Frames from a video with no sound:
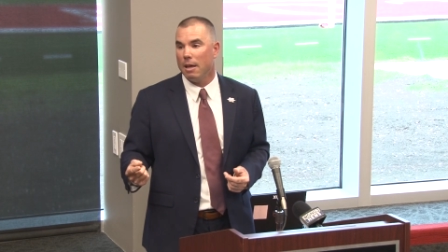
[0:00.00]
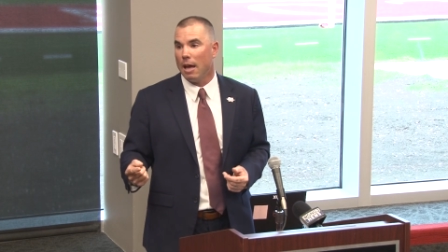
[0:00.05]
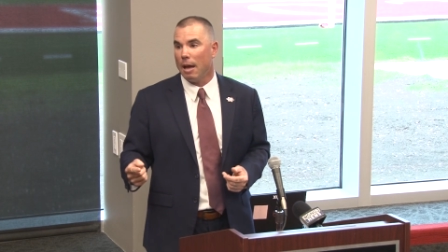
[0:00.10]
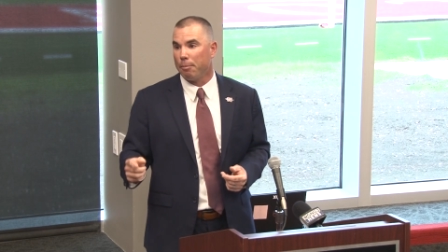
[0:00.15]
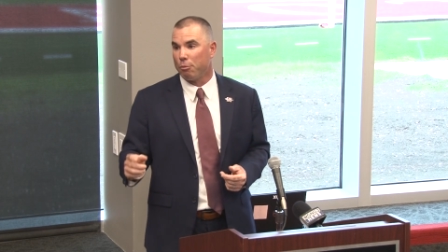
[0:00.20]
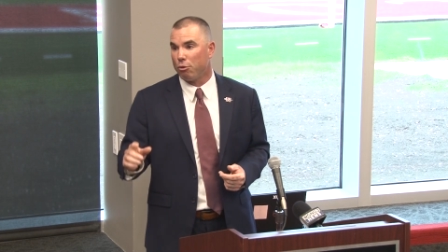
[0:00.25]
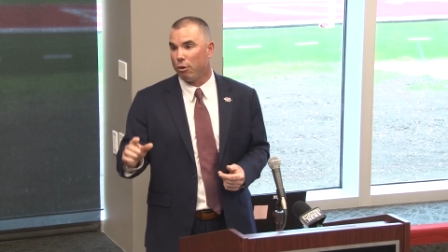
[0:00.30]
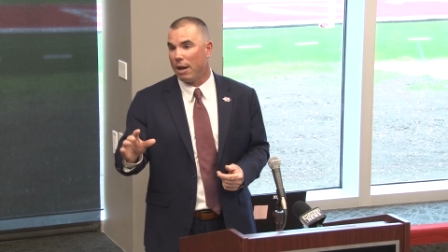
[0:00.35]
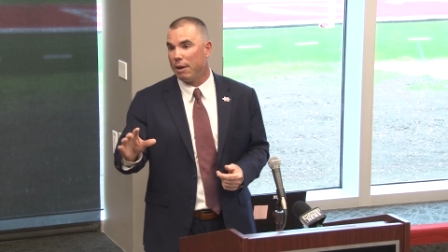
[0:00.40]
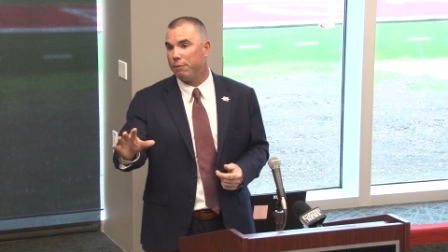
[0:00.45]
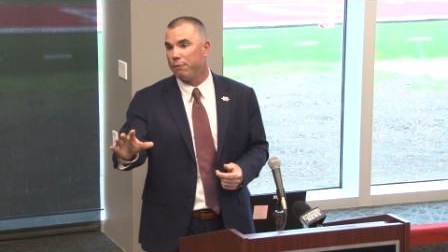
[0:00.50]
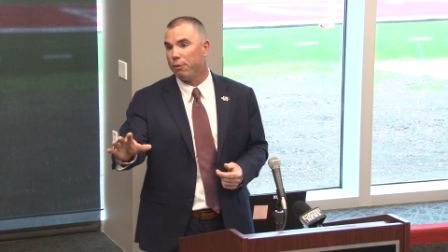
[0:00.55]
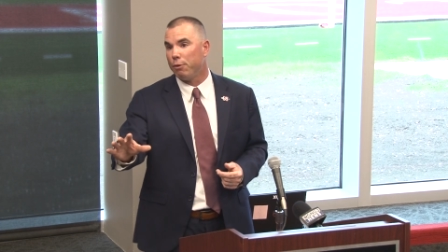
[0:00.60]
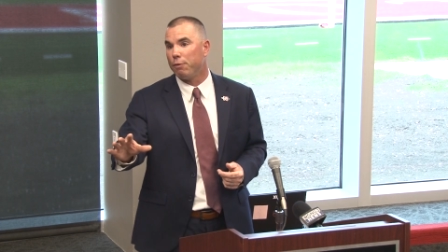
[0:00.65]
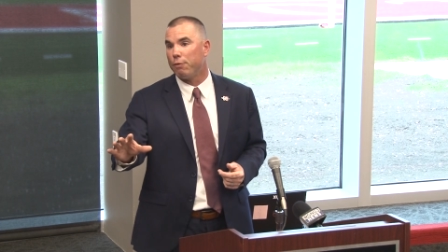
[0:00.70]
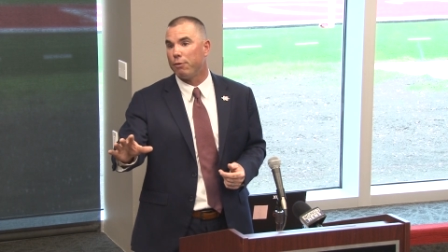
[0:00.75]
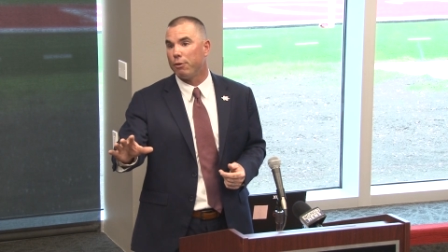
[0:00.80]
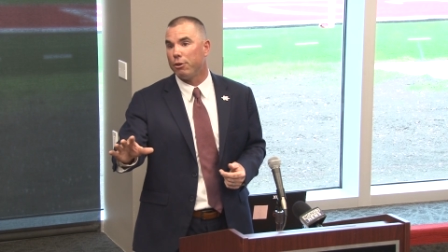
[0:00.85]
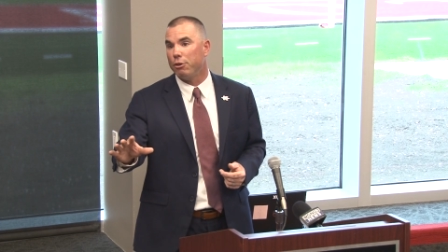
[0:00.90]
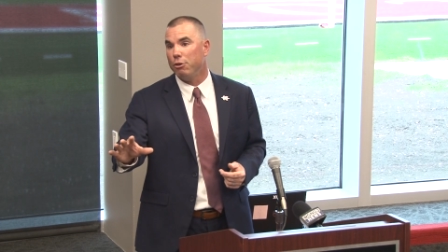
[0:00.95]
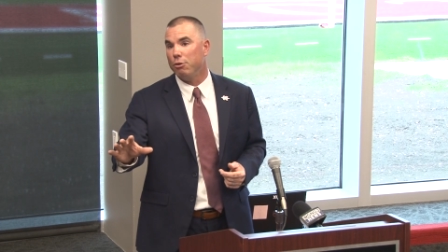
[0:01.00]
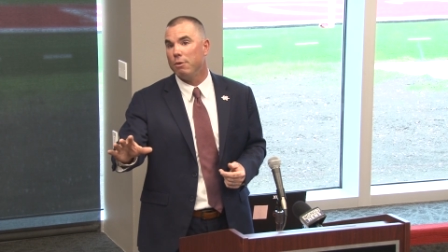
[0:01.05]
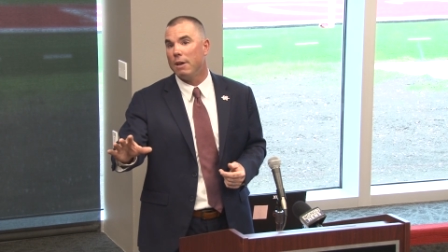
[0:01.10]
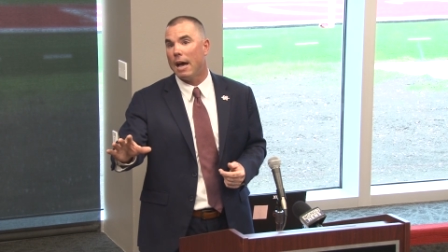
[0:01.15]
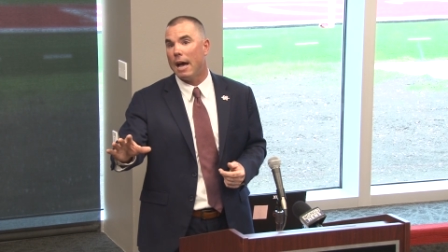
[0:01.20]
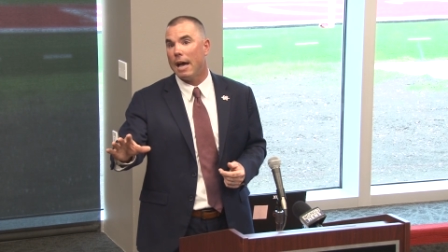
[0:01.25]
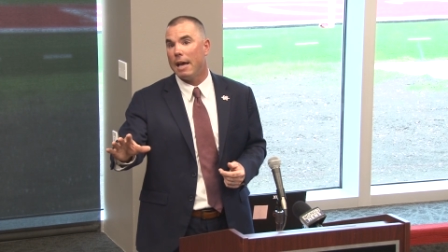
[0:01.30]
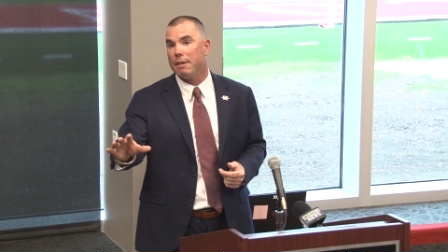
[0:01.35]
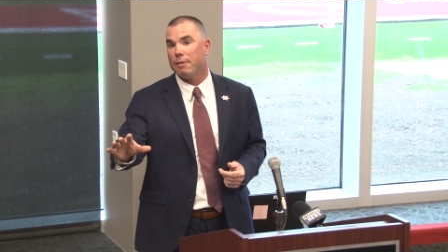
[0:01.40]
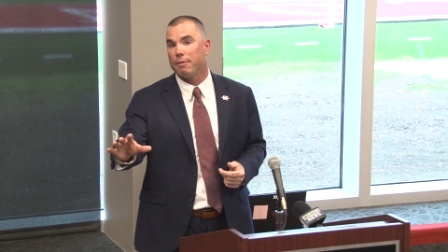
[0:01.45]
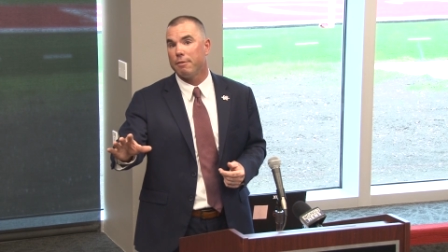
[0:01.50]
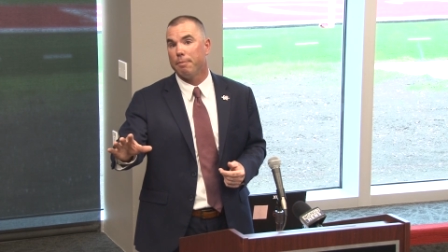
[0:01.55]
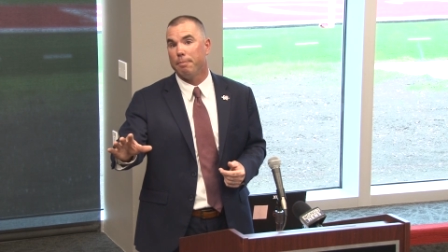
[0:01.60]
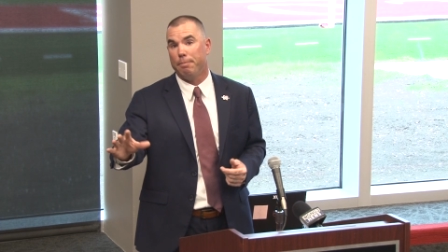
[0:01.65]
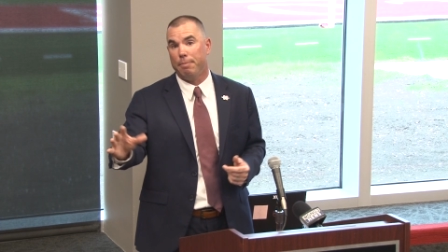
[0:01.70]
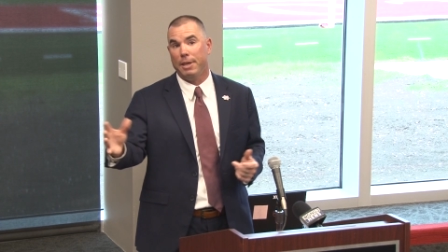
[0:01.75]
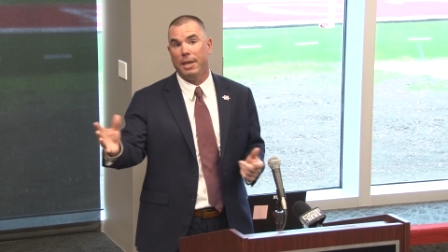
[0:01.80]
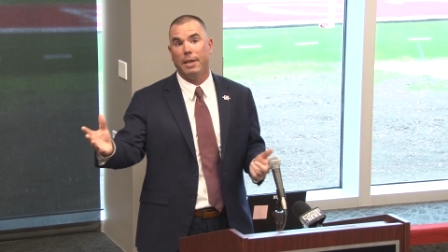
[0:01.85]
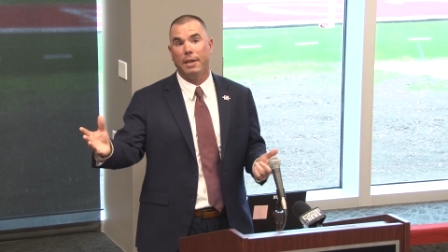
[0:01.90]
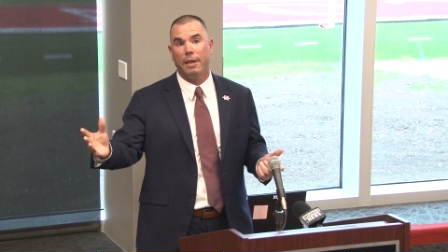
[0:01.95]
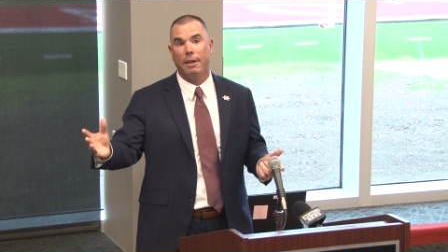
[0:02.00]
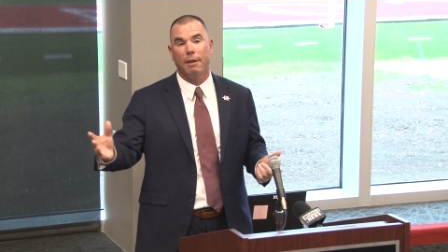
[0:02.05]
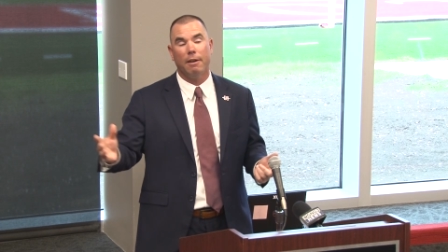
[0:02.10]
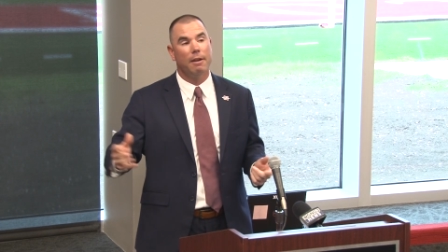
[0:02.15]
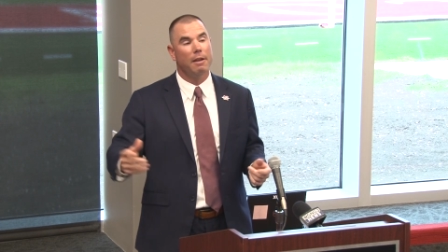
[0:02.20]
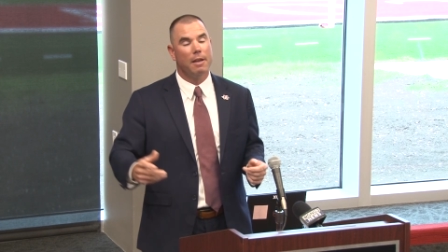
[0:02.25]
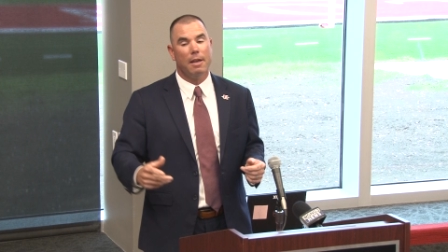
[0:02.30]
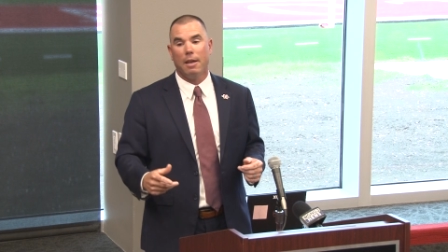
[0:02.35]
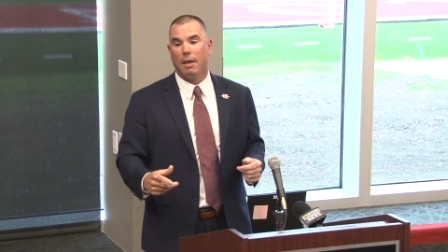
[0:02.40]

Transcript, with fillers: I'm grateful for you guys being here.